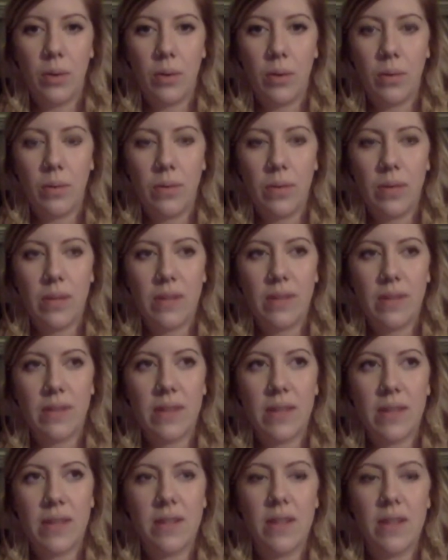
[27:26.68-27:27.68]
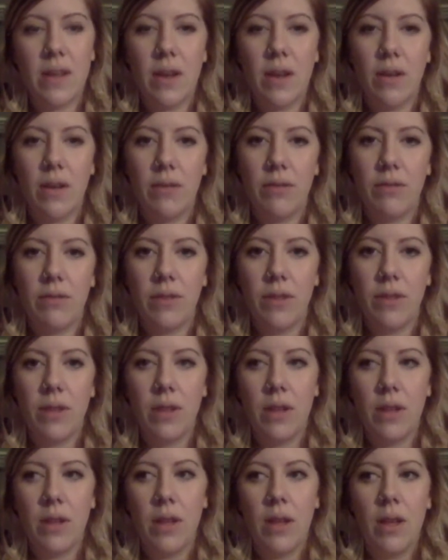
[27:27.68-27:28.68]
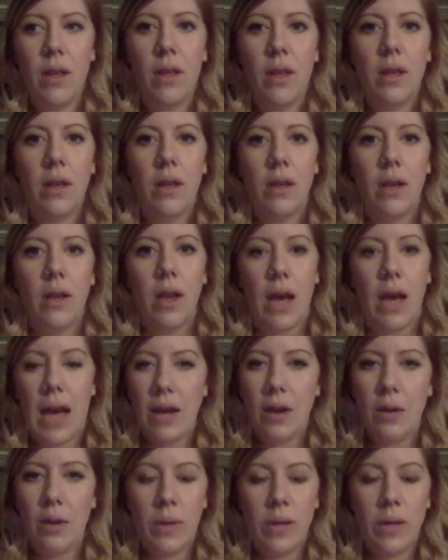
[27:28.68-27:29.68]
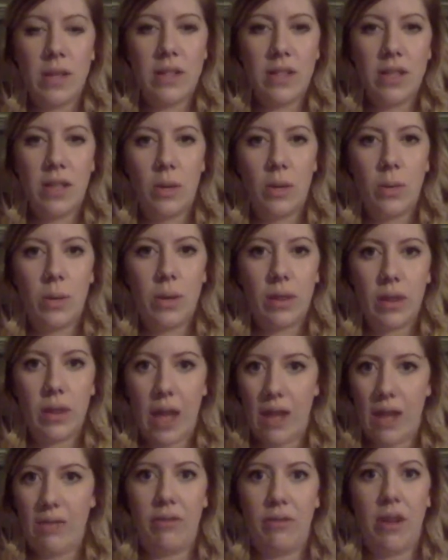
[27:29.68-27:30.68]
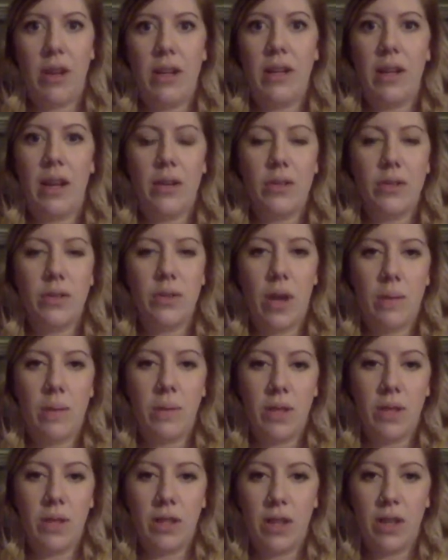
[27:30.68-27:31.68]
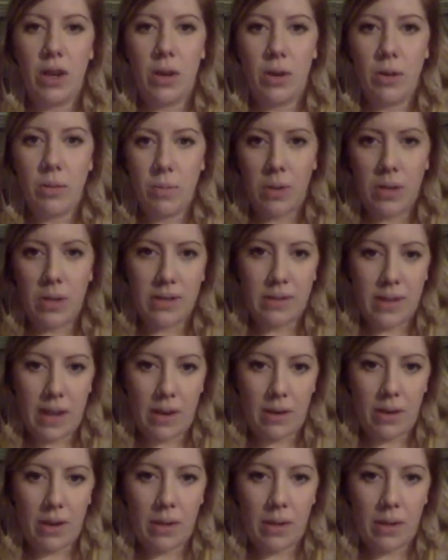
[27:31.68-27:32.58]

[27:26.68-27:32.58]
This sense of, I don't want to deal with life right now, so I'm going to go and bliss out.